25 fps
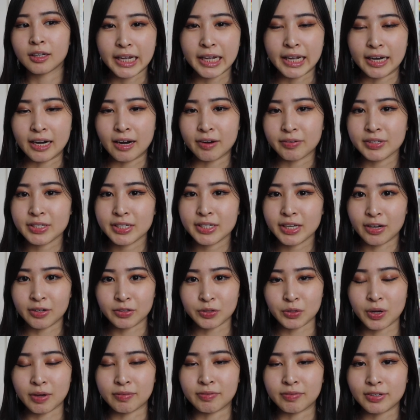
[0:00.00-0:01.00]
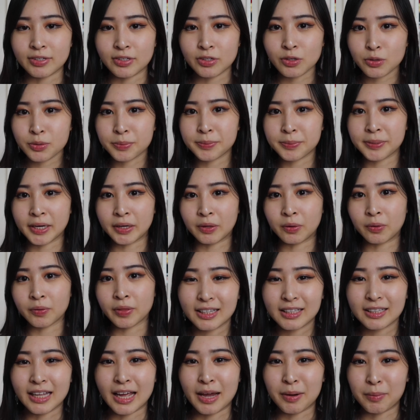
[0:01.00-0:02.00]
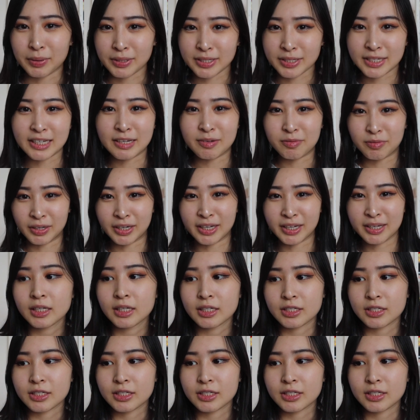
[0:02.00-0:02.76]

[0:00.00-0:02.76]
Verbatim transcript: and obviously I also have this YouTube channel that I want to keep running.